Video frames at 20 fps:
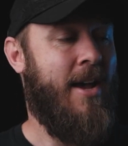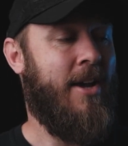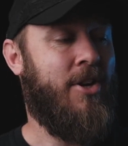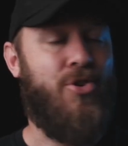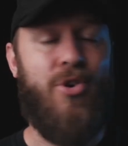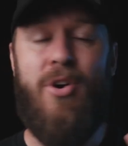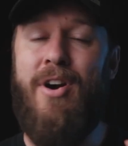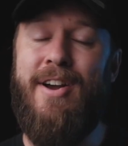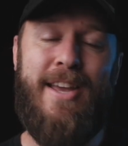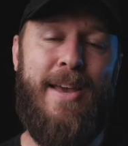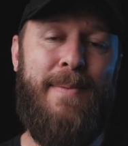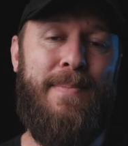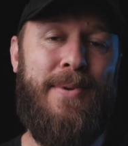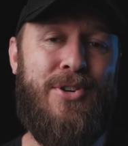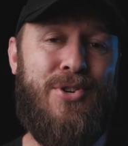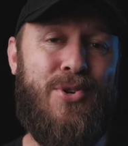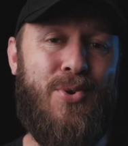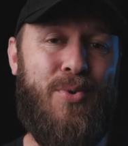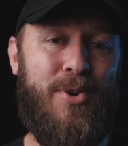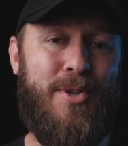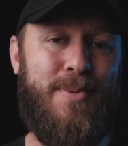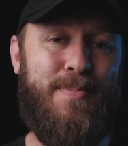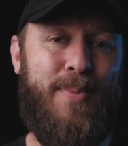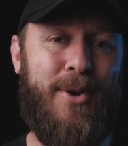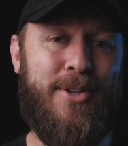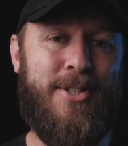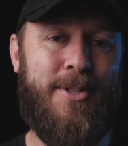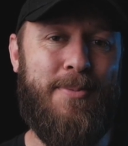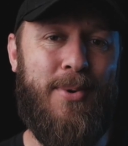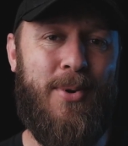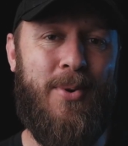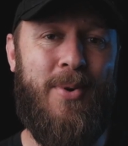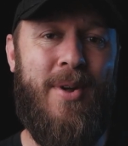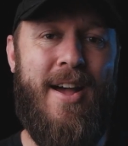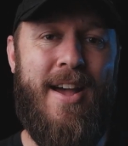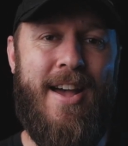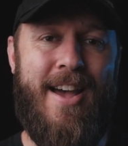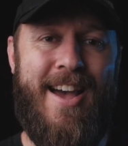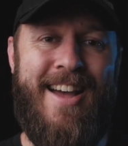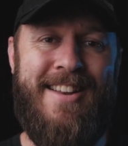try and keep it as short as possible,
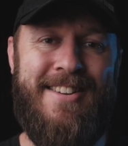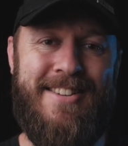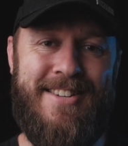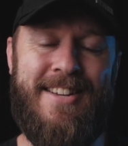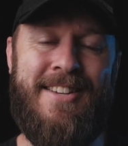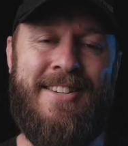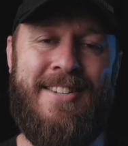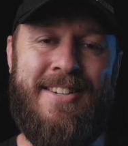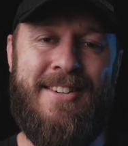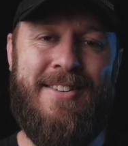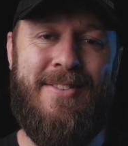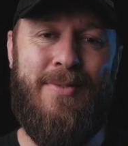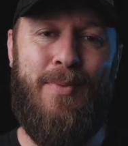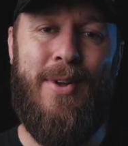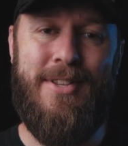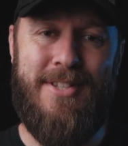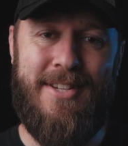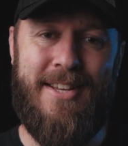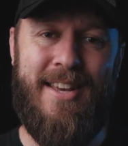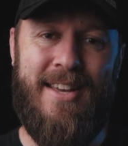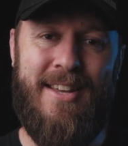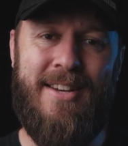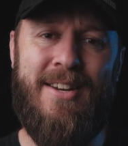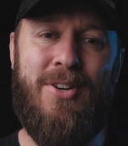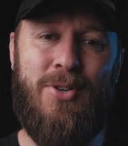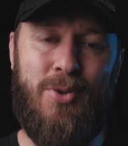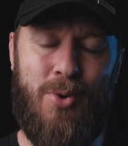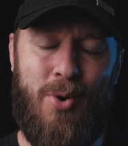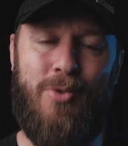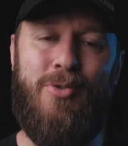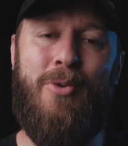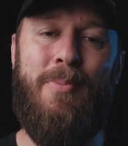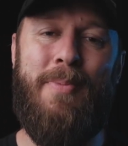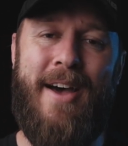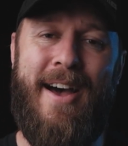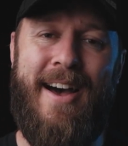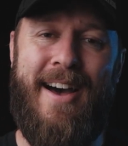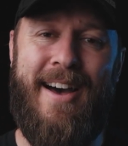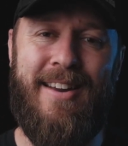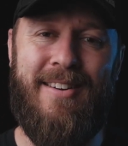and just once again talk from
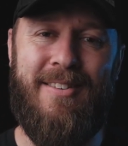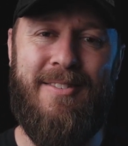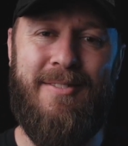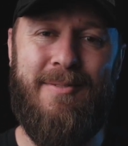the heart.